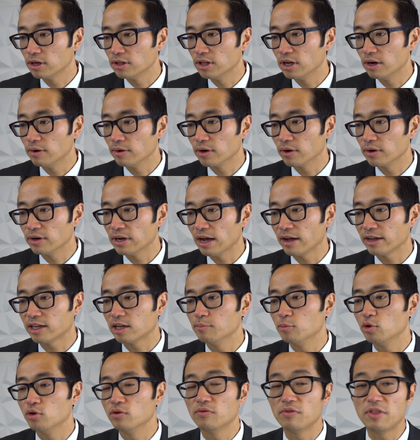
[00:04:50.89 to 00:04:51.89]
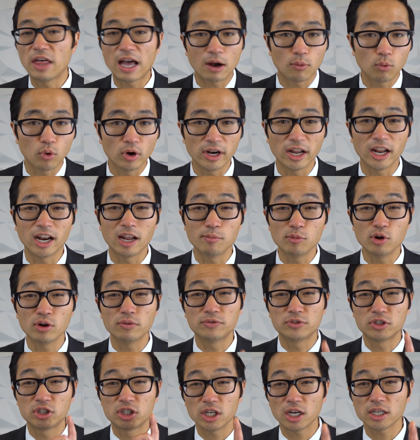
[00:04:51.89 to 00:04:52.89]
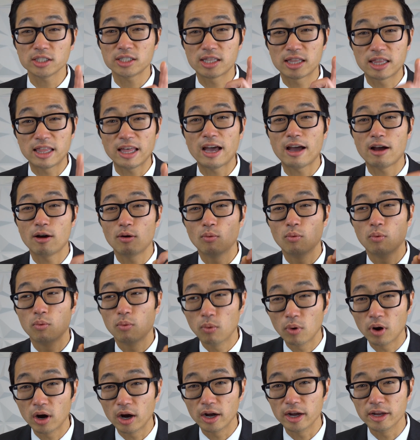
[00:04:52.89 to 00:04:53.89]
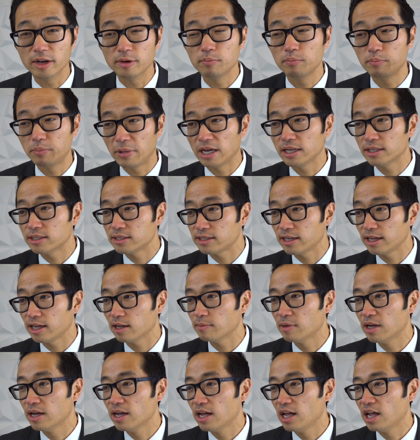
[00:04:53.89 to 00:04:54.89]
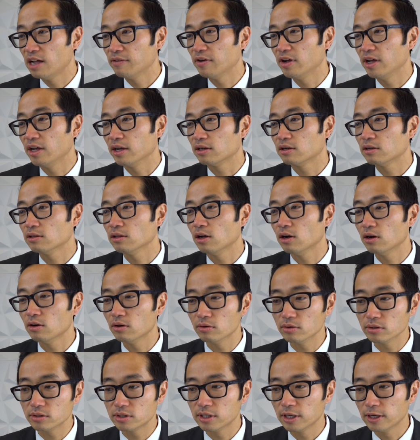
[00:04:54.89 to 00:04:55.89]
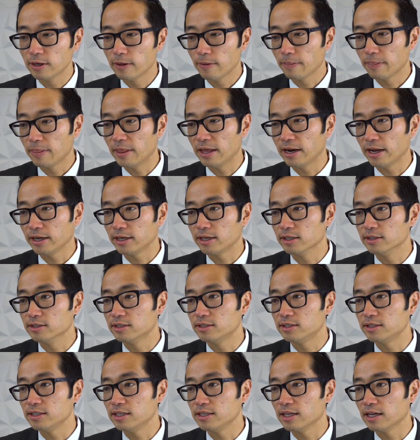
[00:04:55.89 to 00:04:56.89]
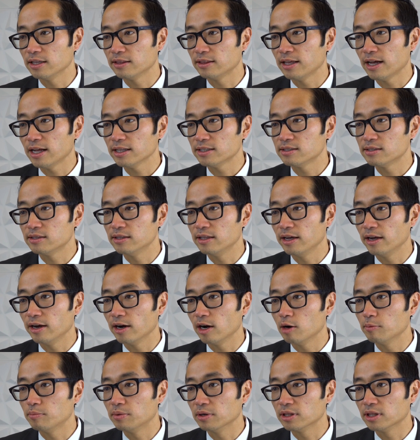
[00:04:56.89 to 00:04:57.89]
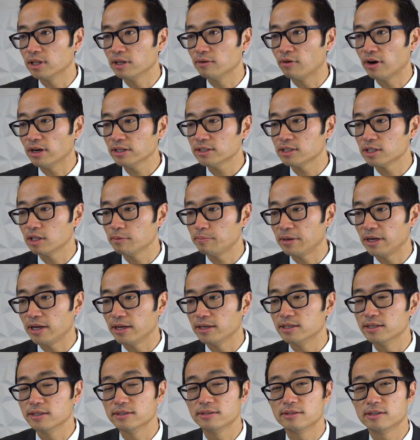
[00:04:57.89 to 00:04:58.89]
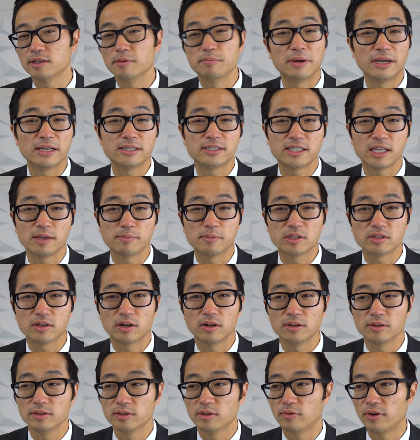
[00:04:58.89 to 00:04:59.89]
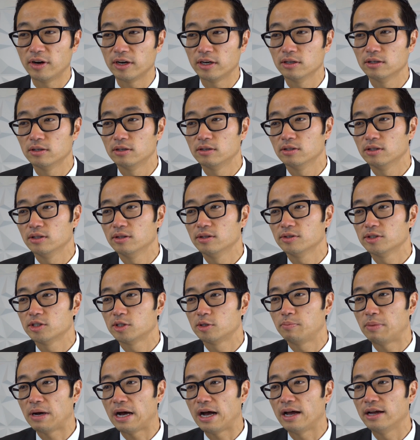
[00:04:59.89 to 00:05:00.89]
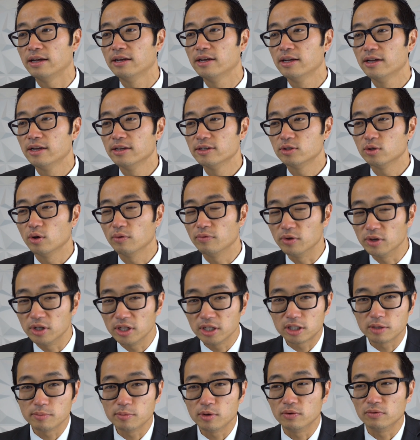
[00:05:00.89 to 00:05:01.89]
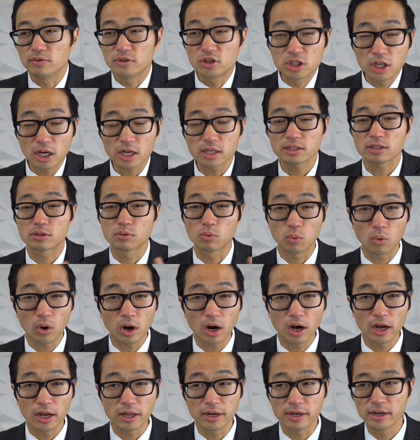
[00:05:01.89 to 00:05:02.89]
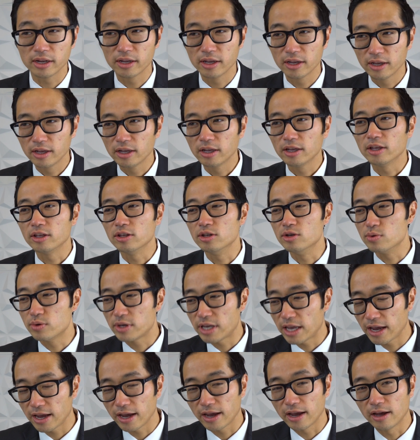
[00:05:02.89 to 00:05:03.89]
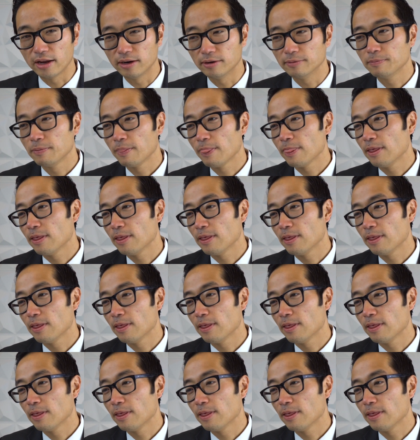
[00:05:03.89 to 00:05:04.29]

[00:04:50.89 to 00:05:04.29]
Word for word: There we go, now I can move that one. And I moved just that one Bates stamp. If If I hit close, then I can see that that's there, but the rest of the pages, the Bates name is all in the regular spot. So if you need to move just one, you can.